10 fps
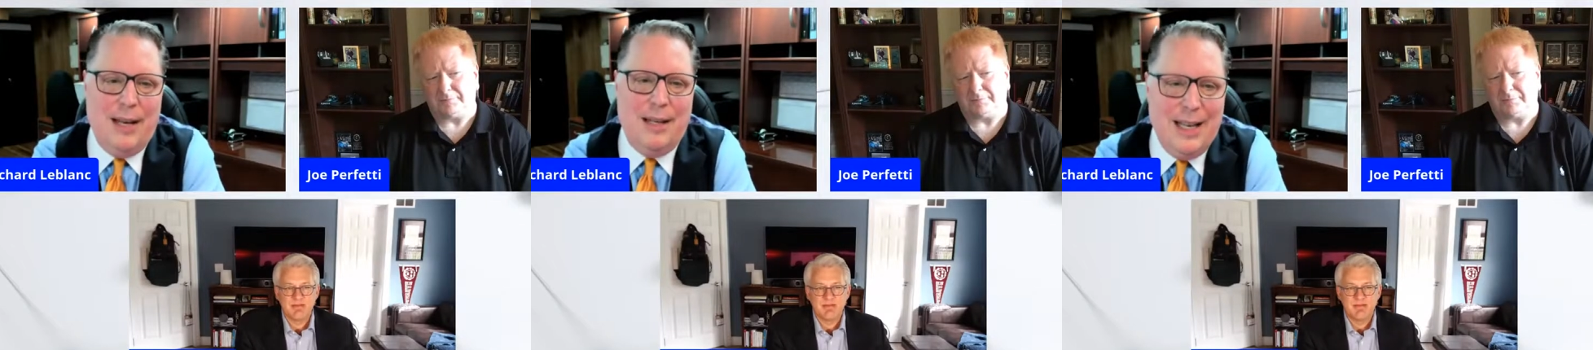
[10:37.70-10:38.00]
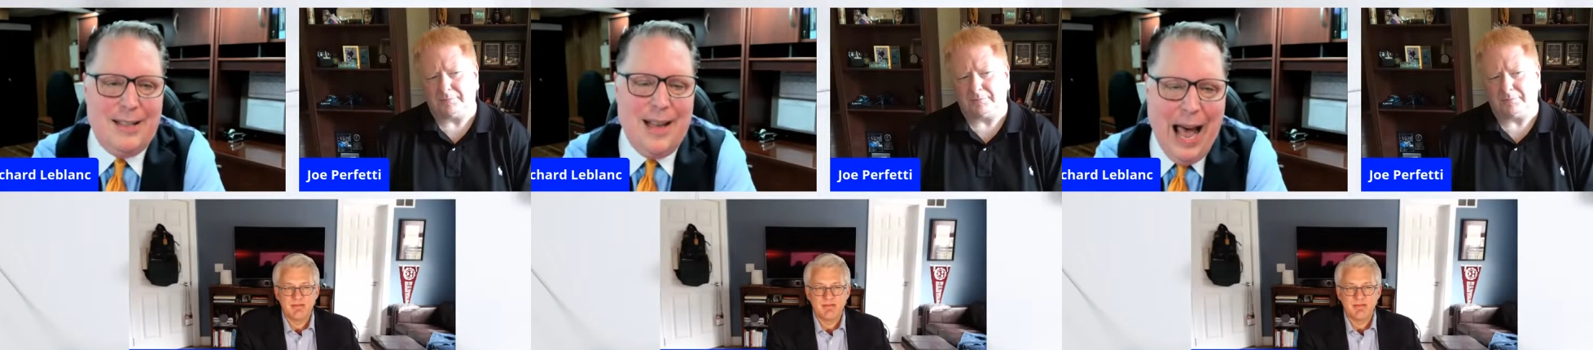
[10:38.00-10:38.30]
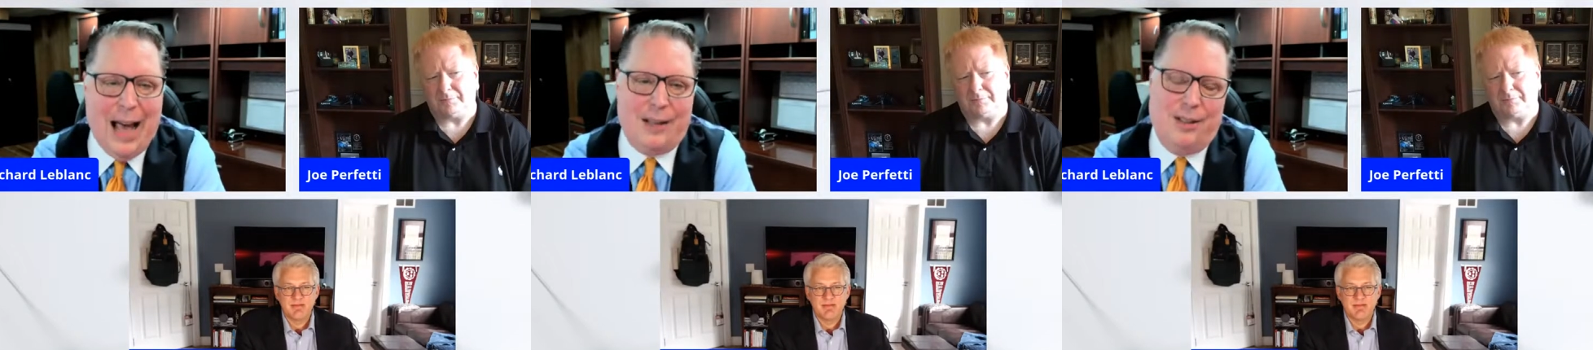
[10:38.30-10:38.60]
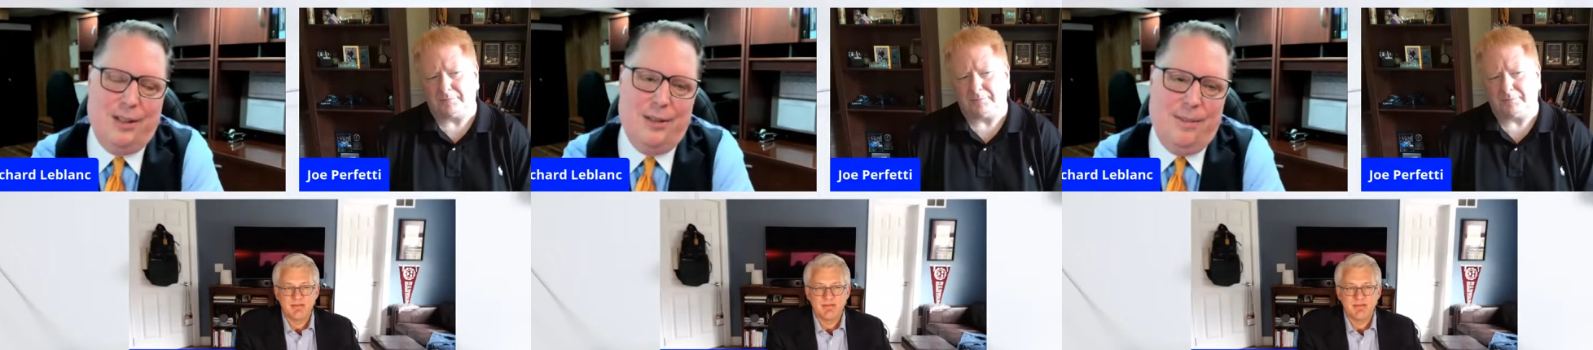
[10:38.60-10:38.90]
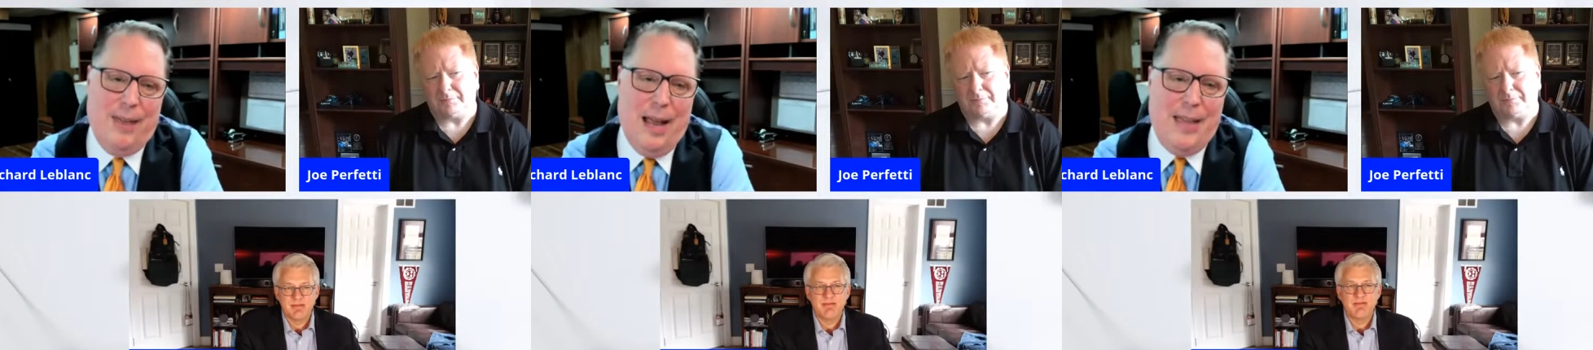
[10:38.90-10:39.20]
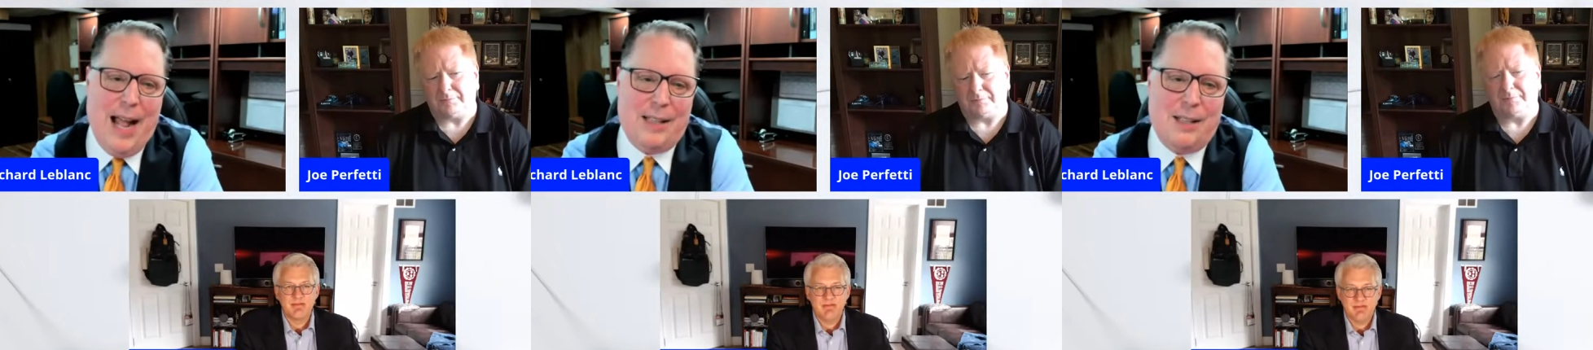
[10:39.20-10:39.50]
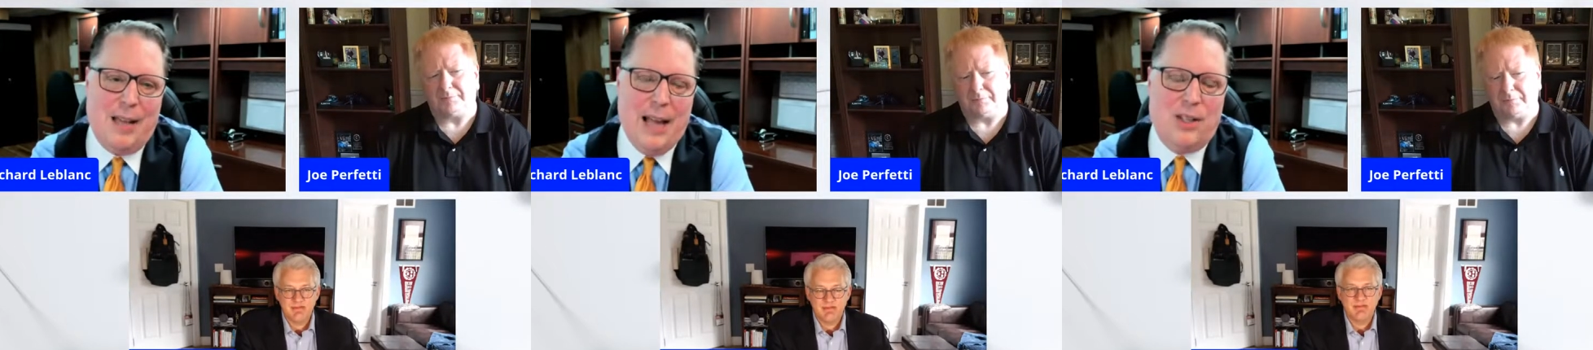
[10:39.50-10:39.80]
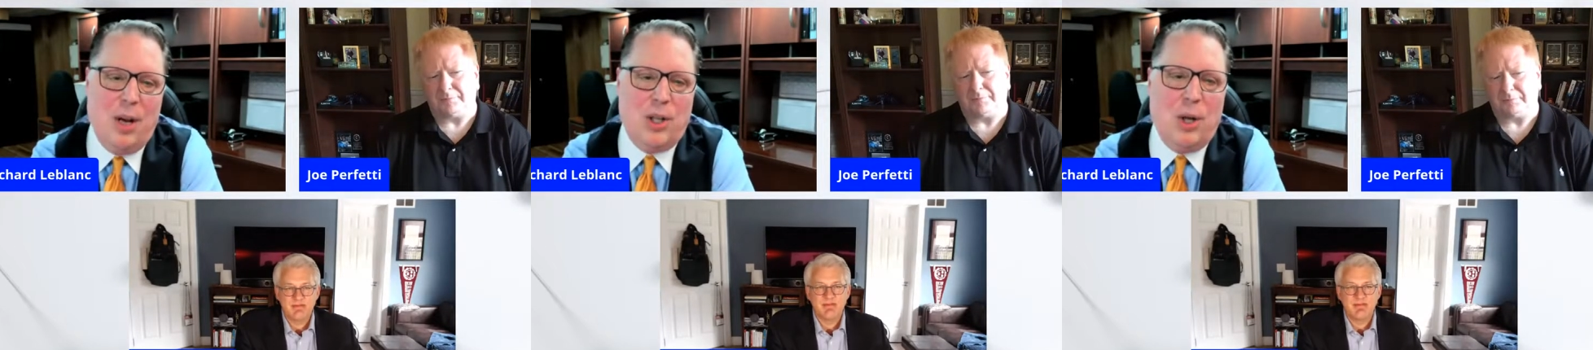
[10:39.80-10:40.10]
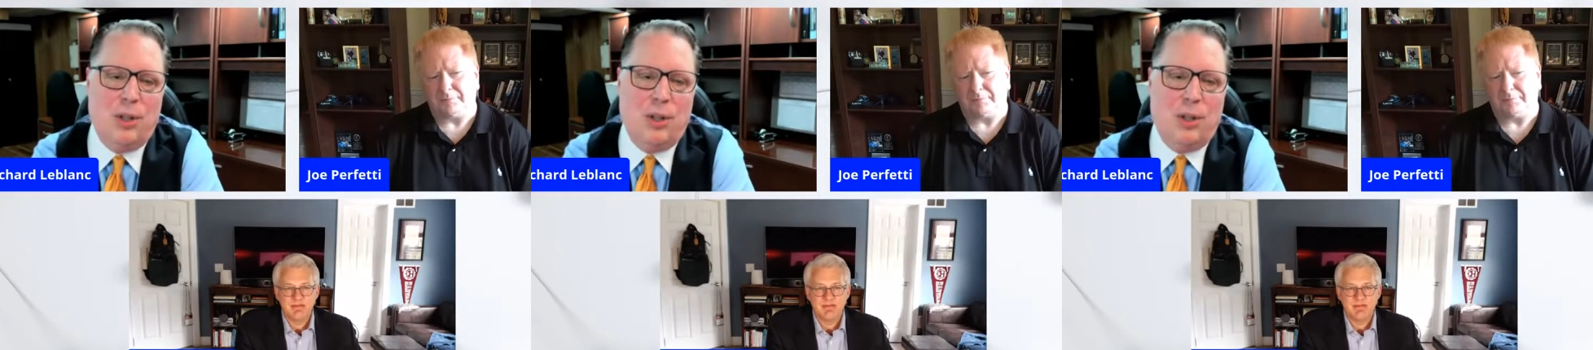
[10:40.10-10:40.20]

Speaker 1: they need to act. And that's and to,